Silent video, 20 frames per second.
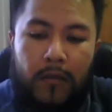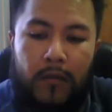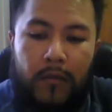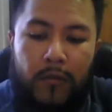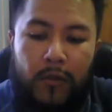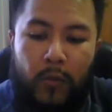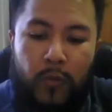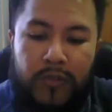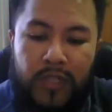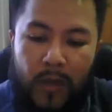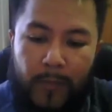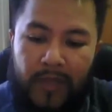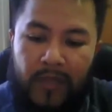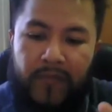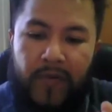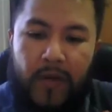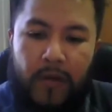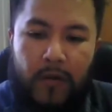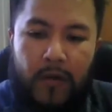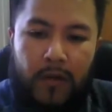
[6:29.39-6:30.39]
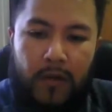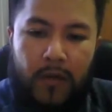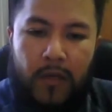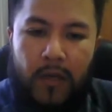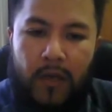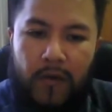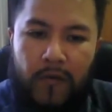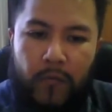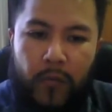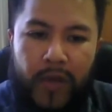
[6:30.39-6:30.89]
You would tell me
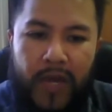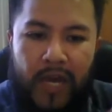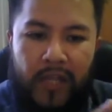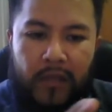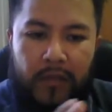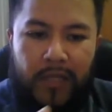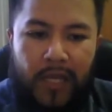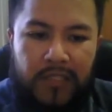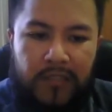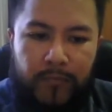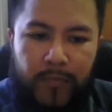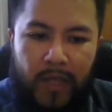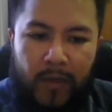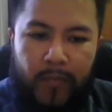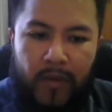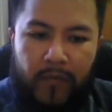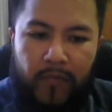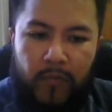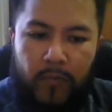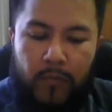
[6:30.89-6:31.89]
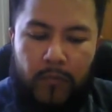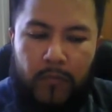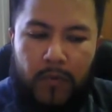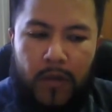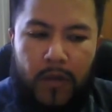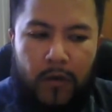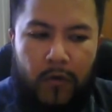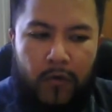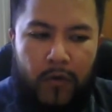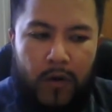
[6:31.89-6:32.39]
if we got 1,000 black men from
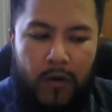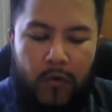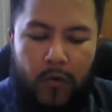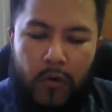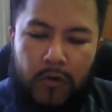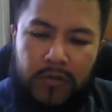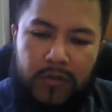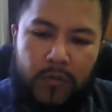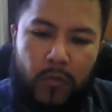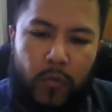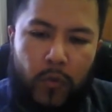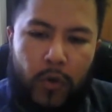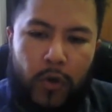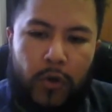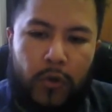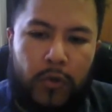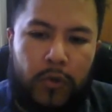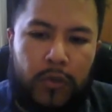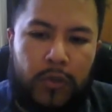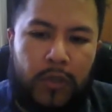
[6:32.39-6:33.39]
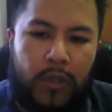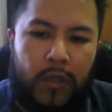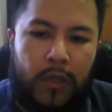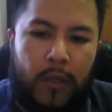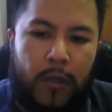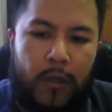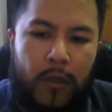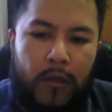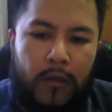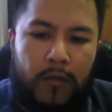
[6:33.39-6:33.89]
across the world
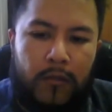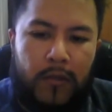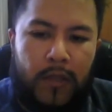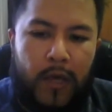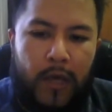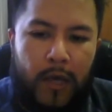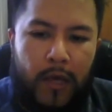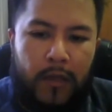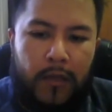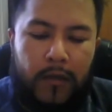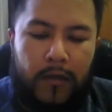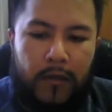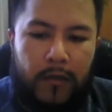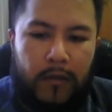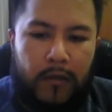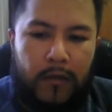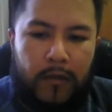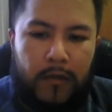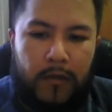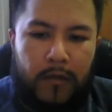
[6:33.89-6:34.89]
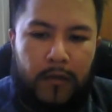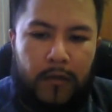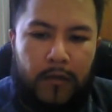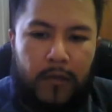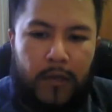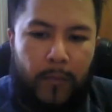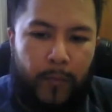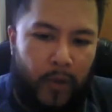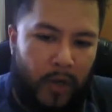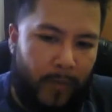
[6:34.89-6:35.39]
that
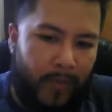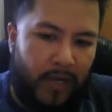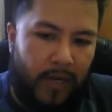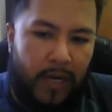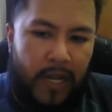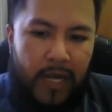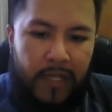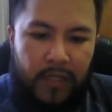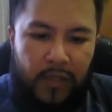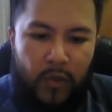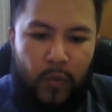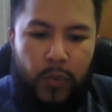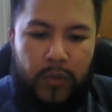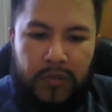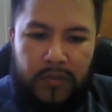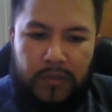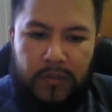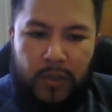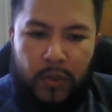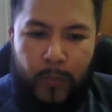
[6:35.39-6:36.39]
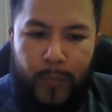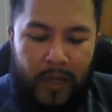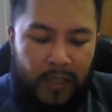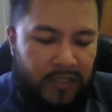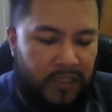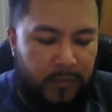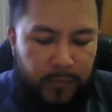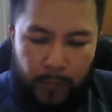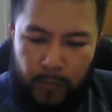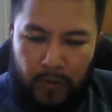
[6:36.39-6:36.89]
and put them in a line, that but
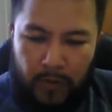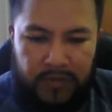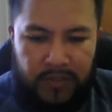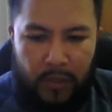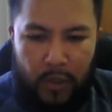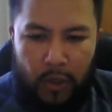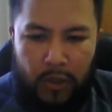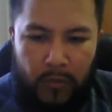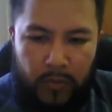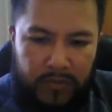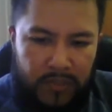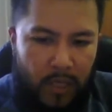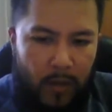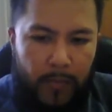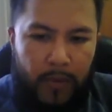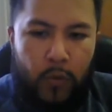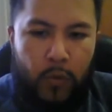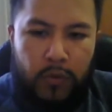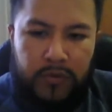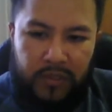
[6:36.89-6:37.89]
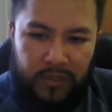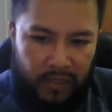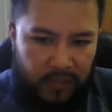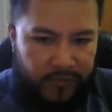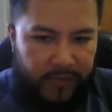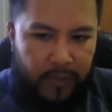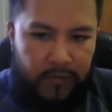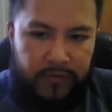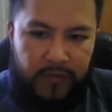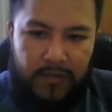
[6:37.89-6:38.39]
just looks alone, you would tell me who's an
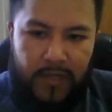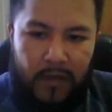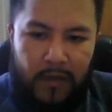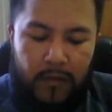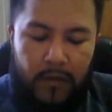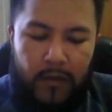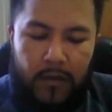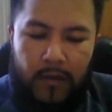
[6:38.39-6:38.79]
Israelite, who's not.